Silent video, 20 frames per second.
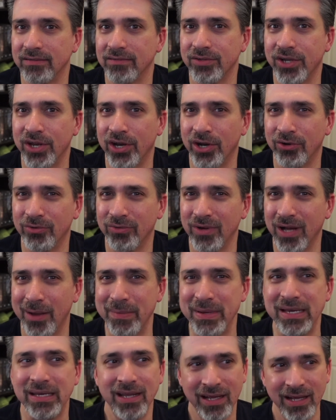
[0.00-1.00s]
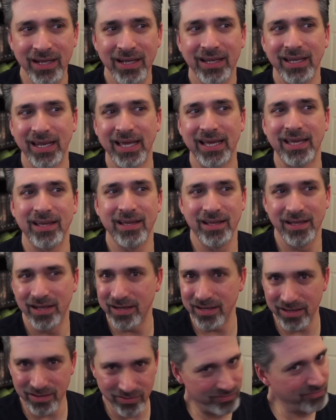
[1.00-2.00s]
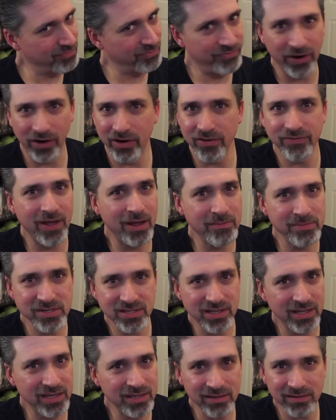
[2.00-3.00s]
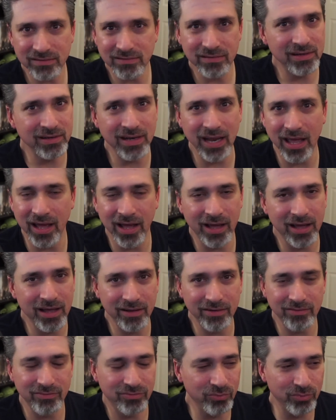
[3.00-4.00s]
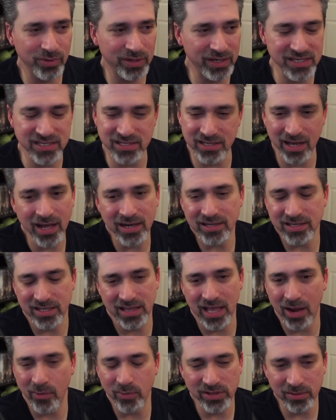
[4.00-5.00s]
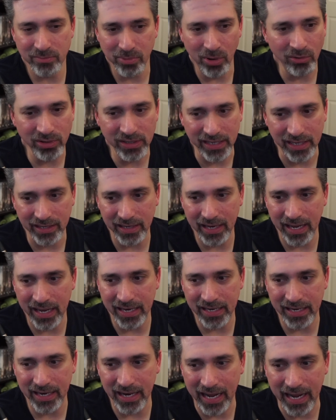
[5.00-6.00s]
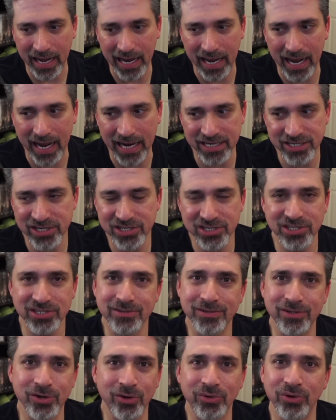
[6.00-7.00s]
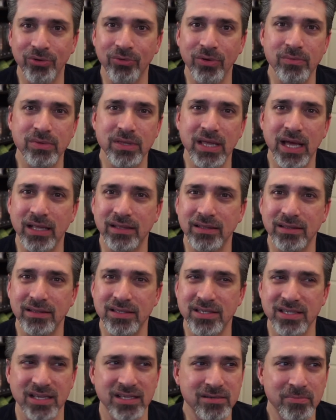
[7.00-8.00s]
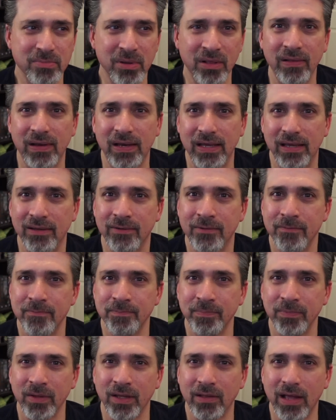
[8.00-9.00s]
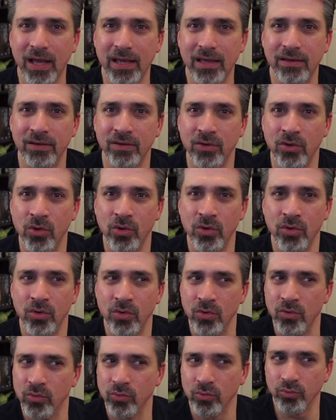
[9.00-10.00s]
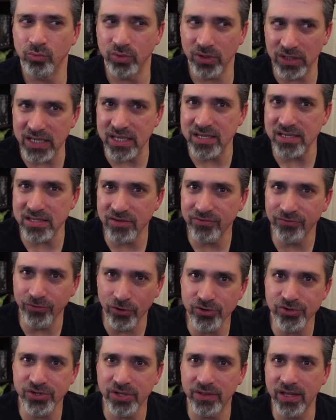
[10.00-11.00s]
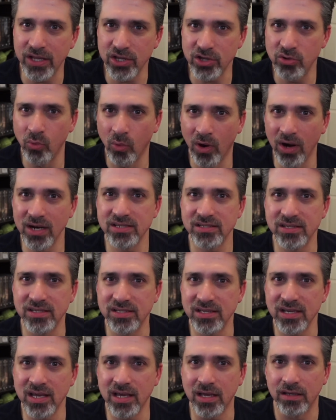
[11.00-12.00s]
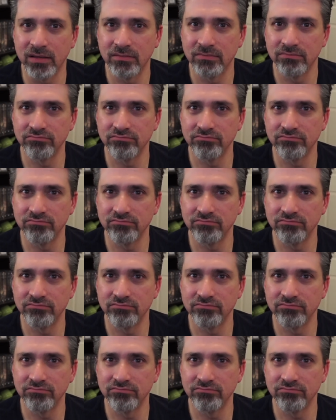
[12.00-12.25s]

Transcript: you know? I mean, like, very famously, Ridley Scott did that with Napoleon. And I just don't agree with that sensibility. Like, release the version that you want us to see.